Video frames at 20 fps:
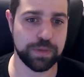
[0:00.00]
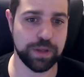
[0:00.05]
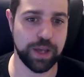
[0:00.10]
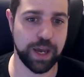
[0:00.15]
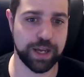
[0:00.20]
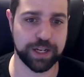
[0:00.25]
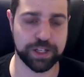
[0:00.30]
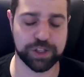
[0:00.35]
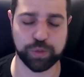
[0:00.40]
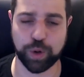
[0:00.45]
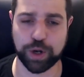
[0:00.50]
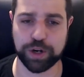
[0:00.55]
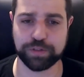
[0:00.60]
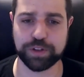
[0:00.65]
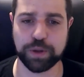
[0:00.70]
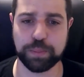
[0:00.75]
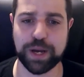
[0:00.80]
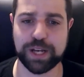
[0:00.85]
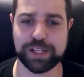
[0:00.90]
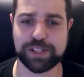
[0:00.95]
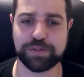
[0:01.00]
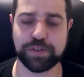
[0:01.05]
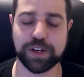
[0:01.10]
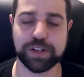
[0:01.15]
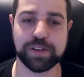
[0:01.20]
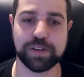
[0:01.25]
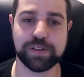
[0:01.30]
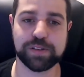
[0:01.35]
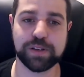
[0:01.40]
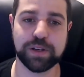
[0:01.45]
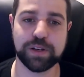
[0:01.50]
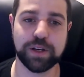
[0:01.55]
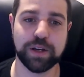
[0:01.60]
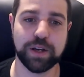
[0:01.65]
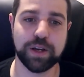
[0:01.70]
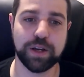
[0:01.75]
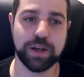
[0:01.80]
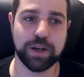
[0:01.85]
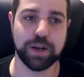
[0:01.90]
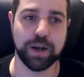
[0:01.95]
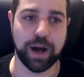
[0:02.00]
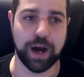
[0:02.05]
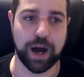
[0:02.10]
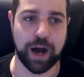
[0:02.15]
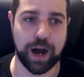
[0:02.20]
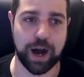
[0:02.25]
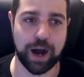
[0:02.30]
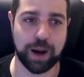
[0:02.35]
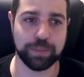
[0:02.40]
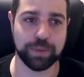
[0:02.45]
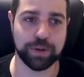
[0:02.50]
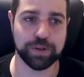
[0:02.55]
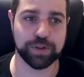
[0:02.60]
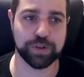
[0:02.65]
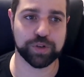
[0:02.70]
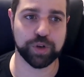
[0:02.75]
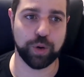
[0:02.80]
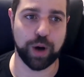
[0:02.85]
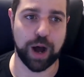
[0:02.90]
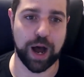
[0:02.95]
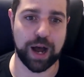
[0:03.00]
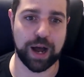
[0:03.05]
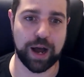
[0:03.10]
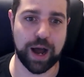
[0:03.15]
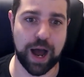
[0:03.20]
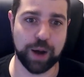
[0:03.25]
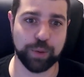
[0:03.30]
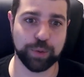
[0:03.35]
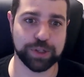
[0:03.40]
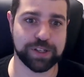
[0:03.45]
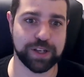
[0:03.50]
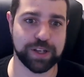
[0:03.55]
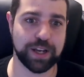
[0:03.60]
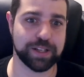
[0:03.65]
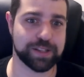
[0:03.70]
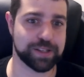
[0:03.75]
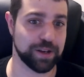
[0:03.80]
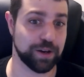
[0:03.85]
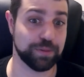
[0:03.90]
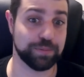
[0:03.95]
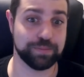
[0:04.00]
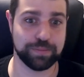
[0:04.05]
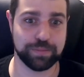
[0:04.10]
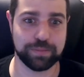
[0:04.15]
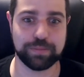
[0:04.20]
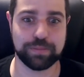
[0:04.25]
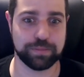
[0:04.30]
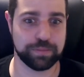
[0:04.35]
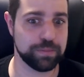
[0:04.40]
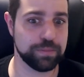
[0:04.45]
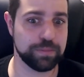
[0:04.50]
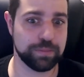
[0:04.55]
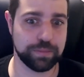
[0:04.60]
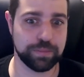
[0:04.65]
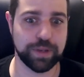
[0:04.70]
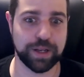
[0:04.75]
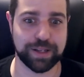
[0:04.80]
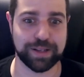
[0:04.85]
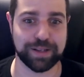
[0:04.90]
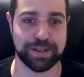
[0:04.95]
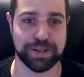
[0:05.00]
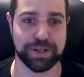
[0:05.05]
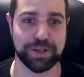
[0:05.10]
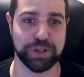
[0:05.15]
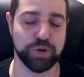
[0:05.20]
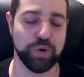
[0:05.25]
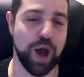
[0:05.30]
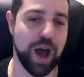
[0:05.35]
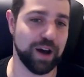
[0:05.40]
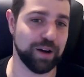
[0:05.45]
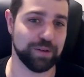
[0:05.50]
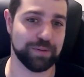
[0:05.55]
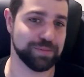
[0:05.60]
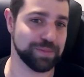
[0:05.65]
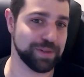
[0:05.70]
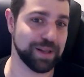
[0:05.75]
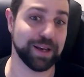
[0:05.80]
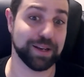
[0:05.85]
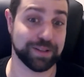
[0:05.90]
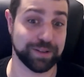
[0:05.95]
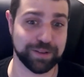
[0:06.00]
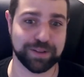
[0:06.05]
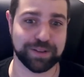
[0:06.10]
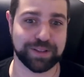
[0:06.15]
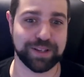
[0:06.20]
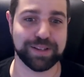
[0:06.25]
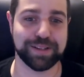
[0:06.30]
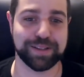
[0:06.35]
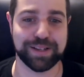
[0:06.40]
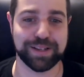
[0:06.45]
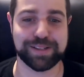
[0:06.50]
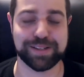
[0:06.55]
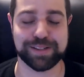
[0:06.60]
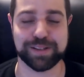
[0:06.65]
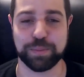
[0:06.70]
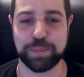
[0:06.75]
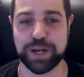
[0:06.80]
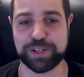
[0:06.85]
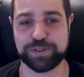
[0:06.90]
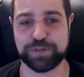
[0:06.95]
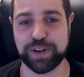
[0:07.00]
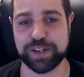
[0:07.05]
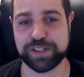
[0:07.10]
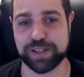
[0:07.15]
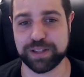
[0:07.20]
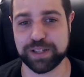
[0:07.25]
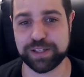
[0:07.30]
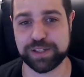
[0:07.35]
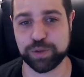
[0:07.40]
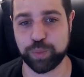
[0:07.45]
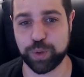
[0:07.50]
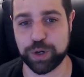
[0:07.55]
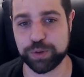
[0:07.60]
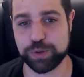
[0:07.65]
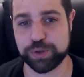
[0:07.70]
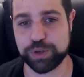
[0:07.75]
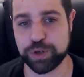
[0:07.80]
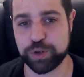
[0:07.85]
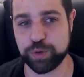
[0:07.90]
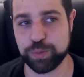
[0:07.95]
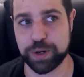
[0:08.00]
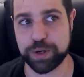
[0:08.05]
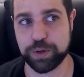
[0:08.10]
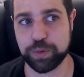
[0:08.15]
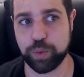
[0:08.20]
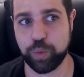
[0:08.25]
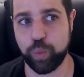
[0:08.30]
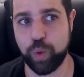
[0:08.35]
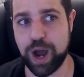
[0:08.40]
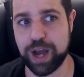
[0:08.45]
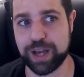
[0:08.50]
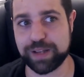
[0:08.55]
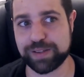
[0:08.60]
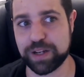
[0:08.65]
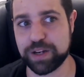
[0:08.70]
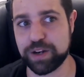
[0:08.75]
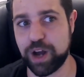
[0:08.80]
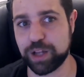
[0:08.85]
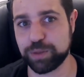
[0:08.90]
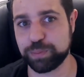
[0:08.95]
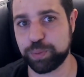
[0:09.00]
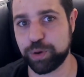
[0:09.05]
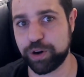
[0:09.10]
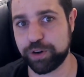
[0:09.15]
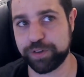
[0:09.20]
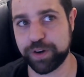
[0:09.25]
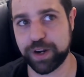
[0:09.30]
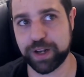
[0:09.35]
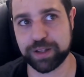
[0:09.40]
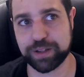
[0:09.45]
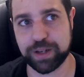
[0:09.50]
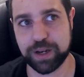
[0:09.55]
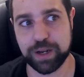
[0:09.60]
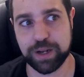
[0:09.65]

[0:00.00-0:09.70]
And it's one of the best fixes. So I would say you have like, this is the best fix and this is what you should do, but why is it not perfect?